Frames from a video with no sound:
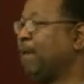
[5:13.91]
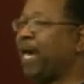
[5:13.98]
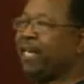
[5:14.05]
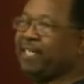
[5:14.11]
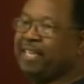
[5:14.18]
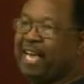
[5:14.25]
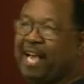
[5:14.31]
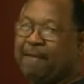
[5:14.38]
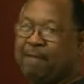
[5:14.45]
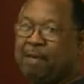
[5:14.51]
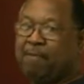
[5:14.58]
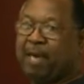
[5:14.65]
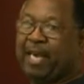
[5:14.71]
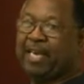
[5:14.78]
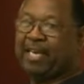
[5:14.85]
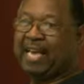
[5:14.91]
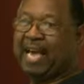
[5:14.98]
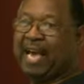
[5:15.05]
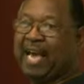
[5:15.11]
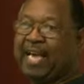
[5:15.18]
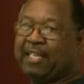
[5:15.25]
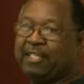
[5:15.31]
By the time he make it
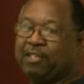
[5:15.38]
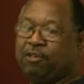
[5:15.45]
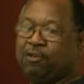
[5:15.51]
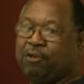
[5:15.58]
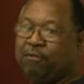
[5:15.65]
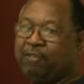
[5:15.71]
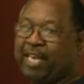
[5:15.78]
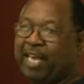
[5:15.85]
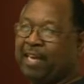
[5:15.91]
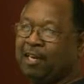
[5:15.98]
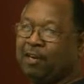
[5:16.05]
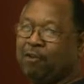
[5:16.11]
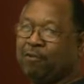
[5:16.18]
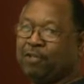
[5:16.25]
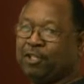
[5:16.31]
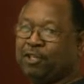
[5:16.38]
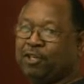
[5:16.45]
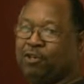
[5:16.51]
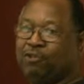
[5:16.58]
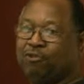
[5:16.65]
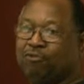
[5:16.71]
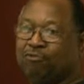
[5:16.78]
to high school, you've taken over the
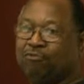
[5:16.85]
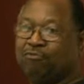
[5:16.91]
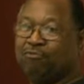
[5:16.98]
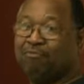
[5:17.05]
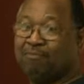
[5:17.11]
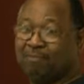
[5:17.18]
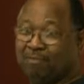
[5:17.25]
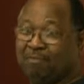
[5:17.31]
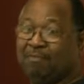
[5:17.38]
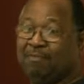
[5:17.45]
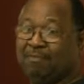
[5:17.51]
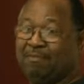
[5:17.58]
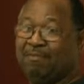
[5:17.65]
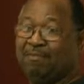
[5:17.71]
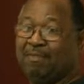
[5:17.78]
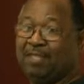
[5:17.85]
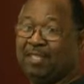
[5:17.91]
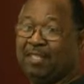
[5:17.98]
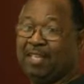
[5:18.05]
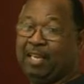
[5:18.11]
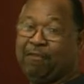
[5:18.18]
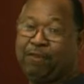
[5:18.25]
school.
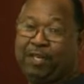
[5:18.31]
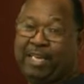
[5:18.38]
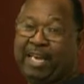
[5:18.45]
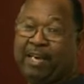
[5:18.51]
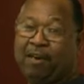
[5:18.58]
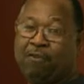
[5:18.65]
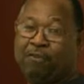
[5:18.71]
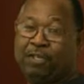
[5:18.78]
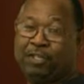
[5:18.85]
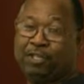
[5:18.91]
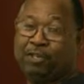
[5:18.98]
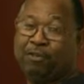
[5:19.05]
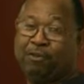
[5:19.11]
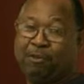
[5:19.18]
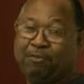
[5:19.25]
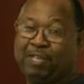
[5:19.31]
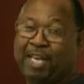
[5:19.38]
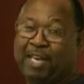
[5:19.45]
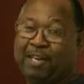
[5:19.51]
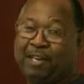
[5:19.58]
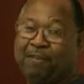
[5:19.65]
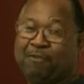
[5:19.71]
If you take over the school, you've
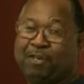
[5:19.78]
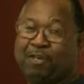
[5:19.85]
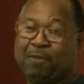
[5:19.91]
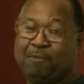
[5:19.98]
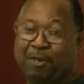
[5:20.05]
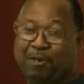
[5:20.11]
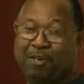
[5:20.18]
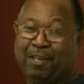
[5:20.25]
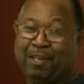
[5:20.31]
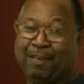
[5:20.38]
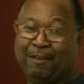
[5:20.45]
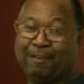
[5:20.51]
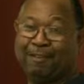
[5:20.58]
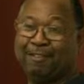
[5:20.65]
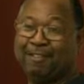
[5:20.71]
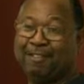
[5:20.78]
taken over the community.